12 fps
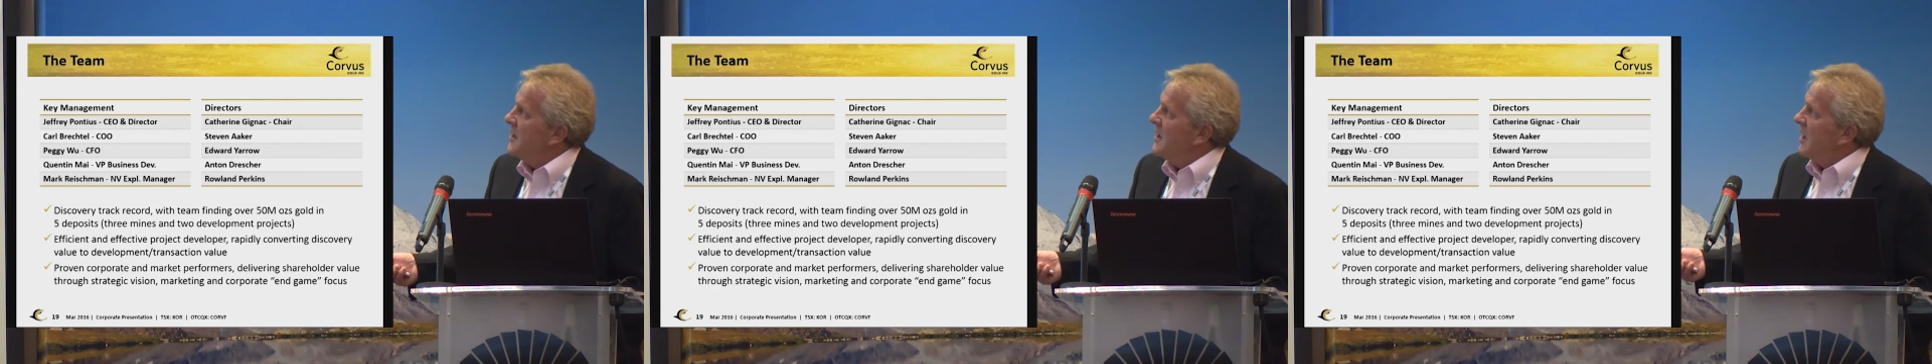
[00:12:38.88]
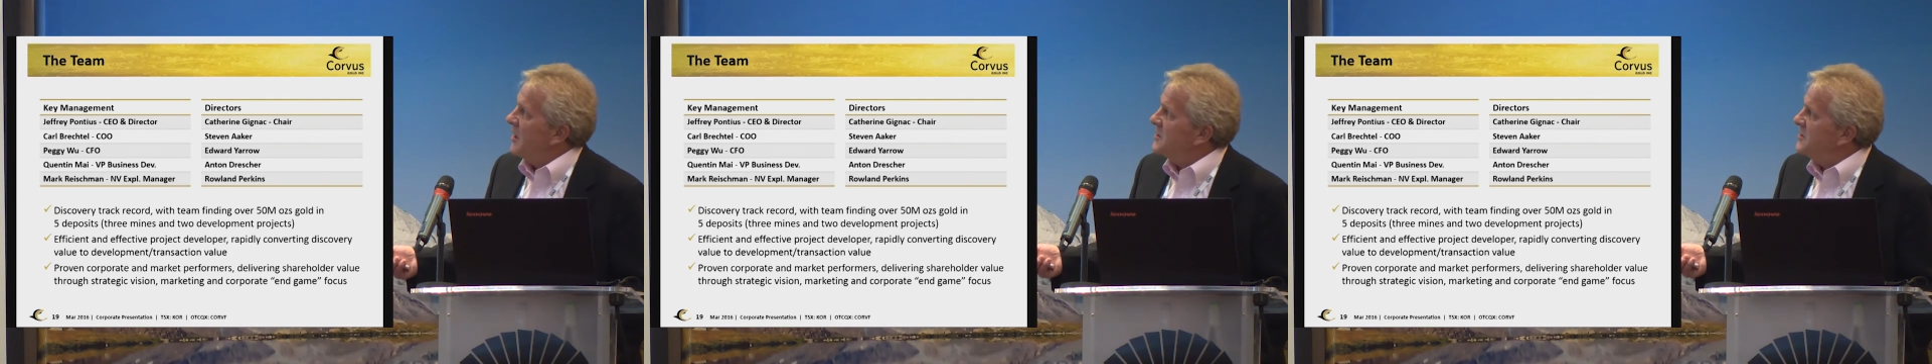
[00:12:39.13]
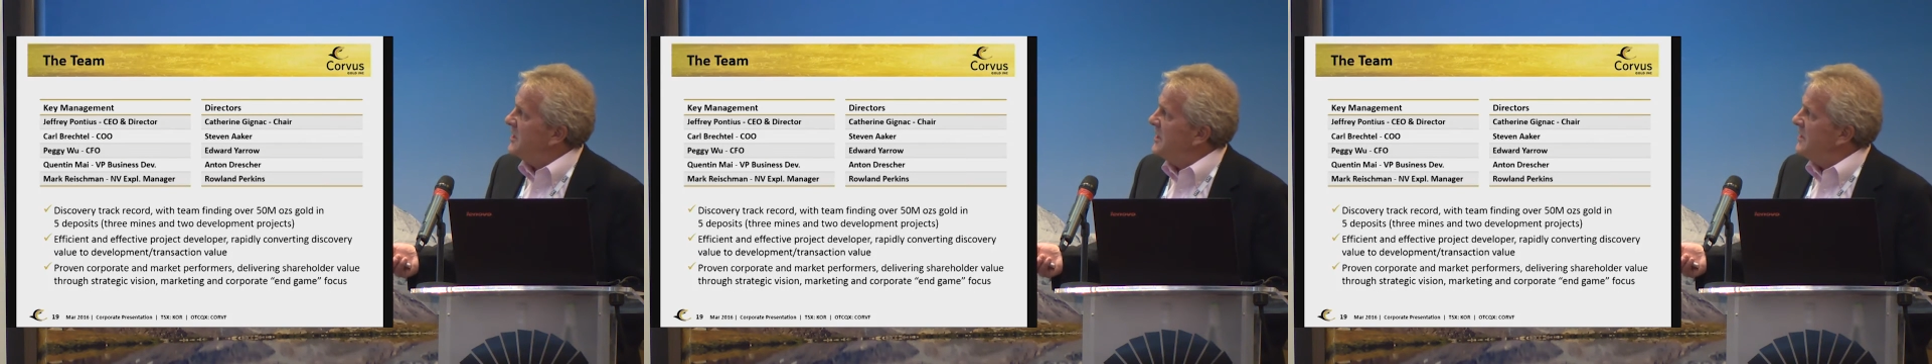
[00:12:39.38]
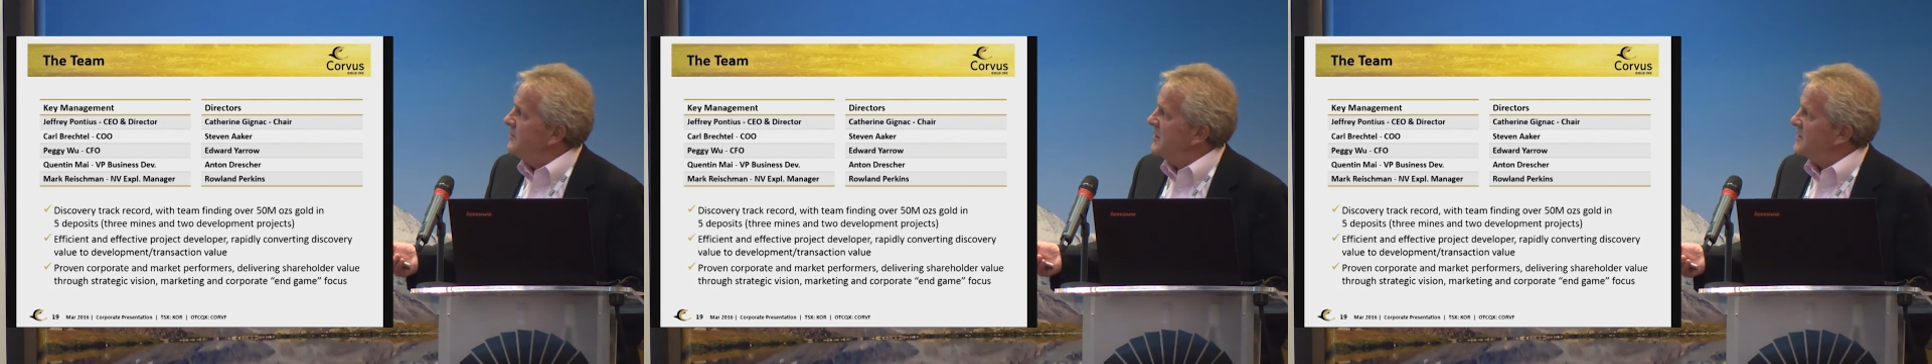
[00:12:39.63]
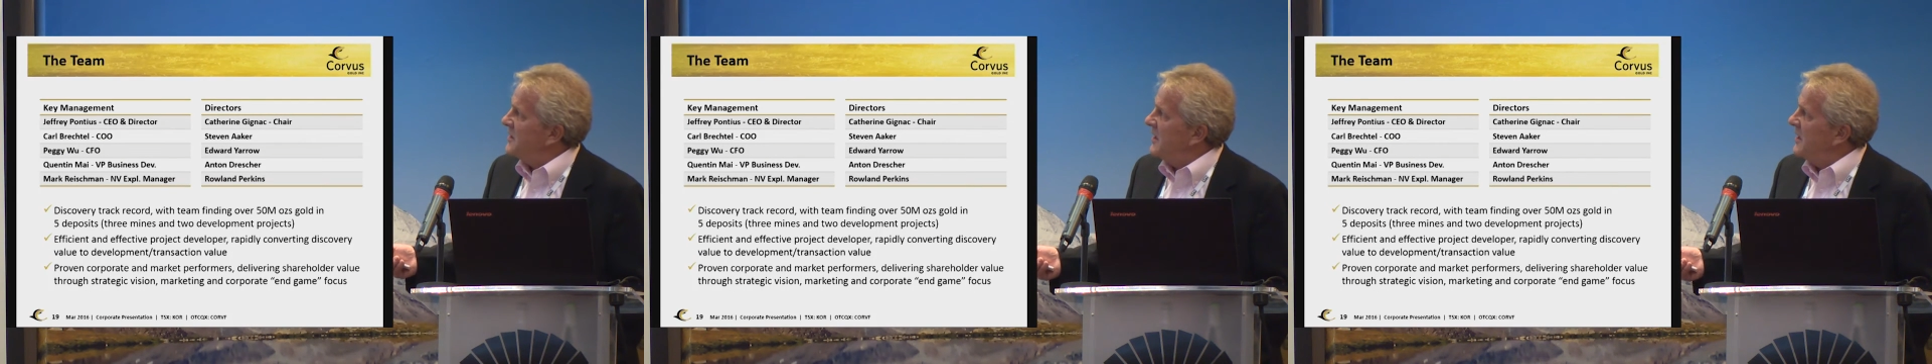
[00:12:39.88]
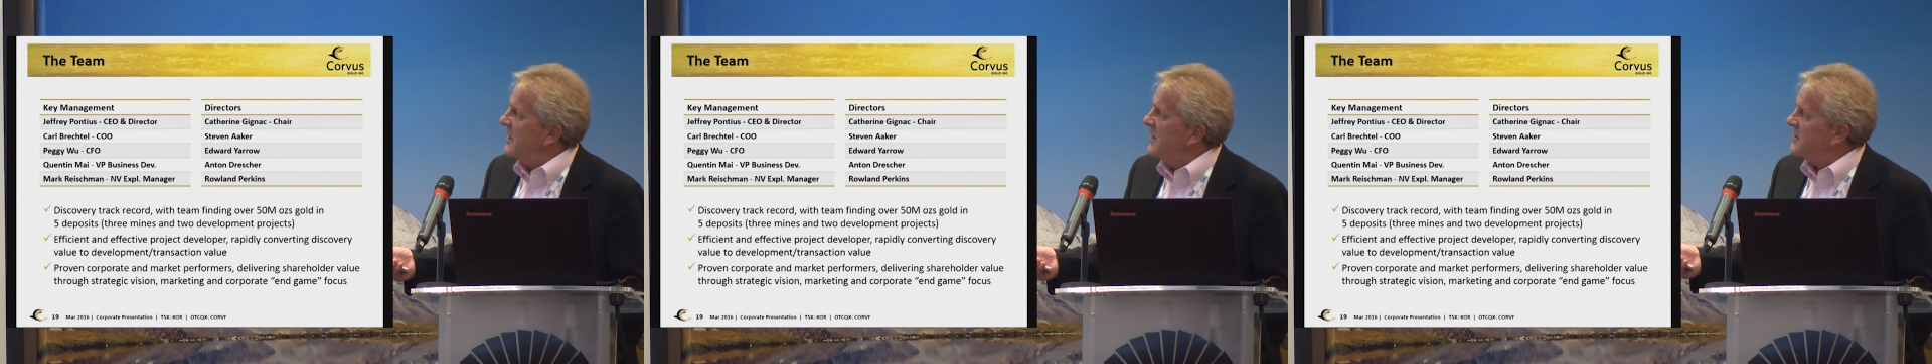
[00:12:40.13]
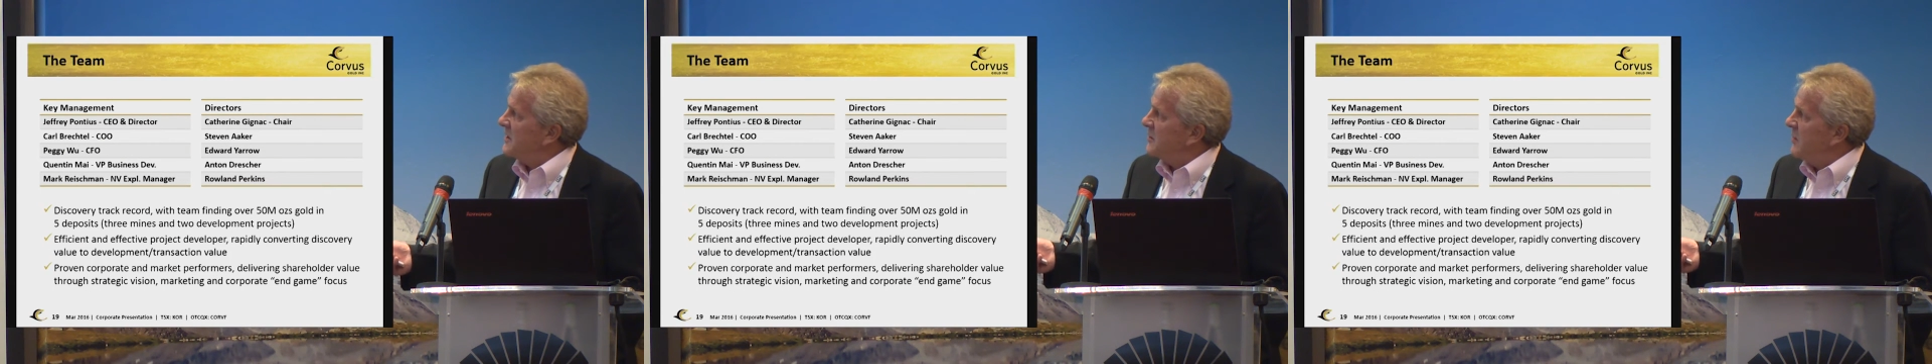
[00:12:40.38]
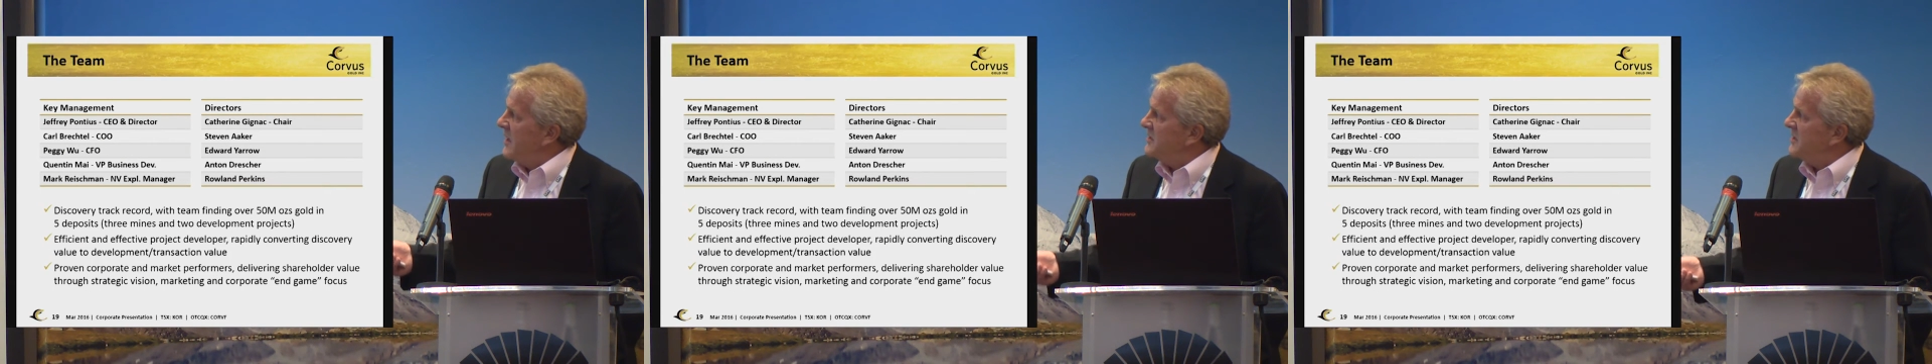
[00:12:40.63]
Our team is a
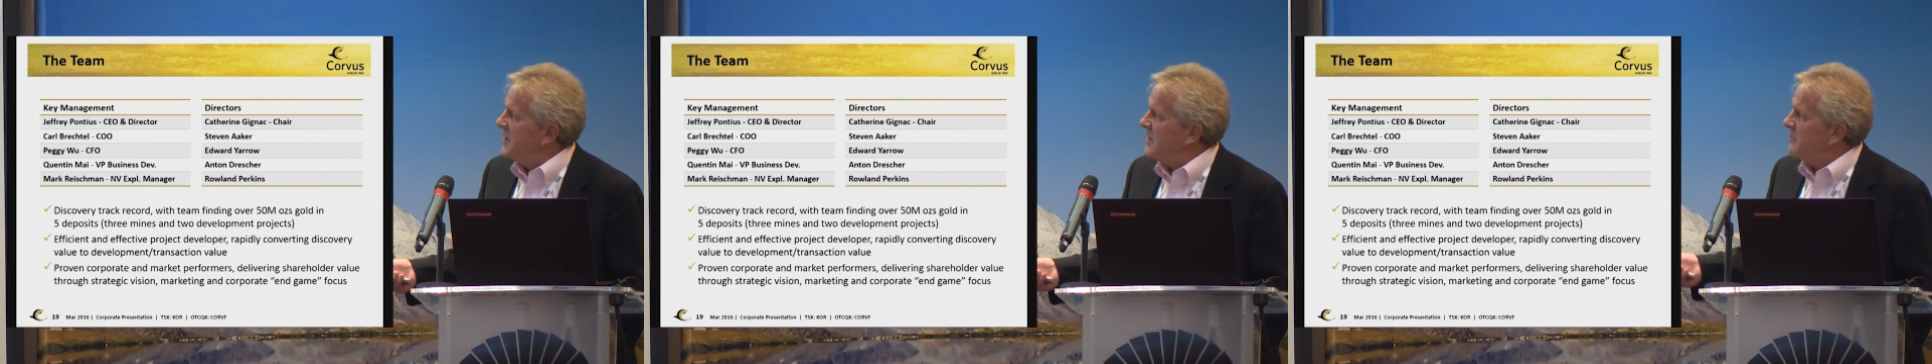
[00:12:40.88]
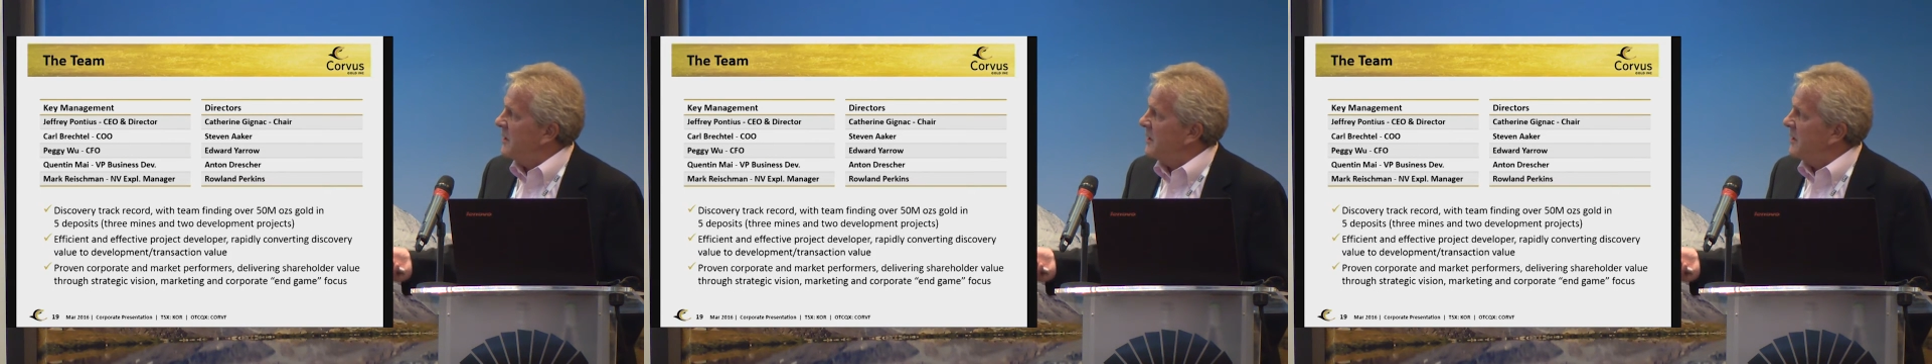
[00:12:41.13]
great team.